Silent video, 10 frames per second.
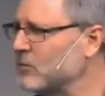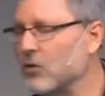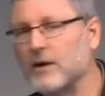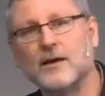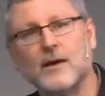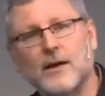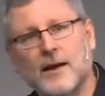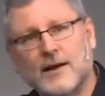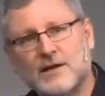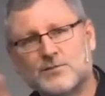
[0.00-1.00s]
morning
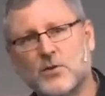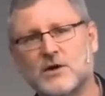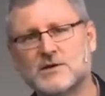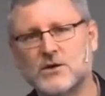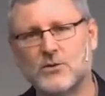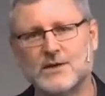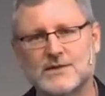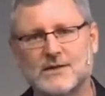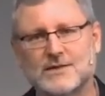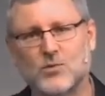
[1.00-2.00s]
and each person who
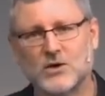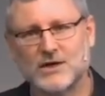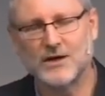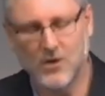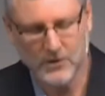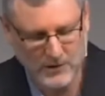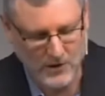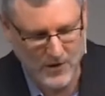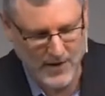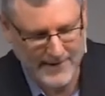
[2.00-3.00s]
is watching
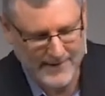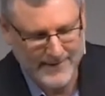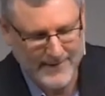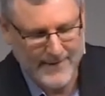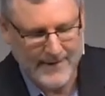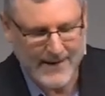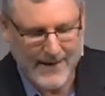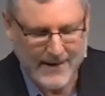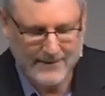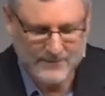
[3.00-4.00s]
online
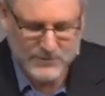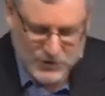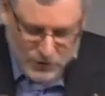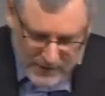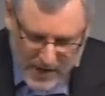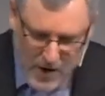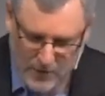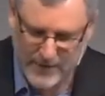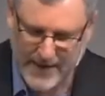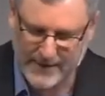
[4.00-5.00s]
should
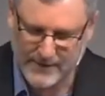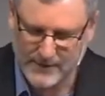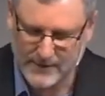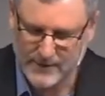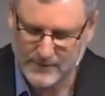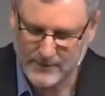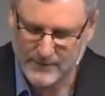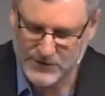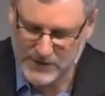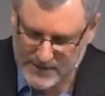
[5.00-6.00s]
know that
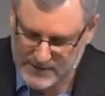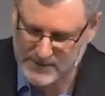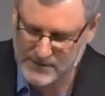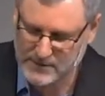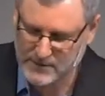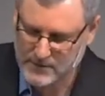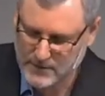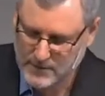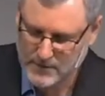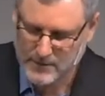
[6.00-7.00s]
Jesus
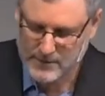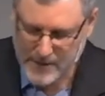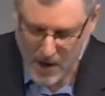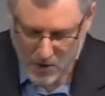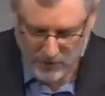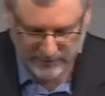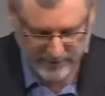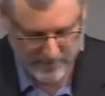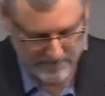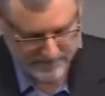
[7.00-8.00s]
knows
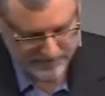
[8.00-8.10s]
them.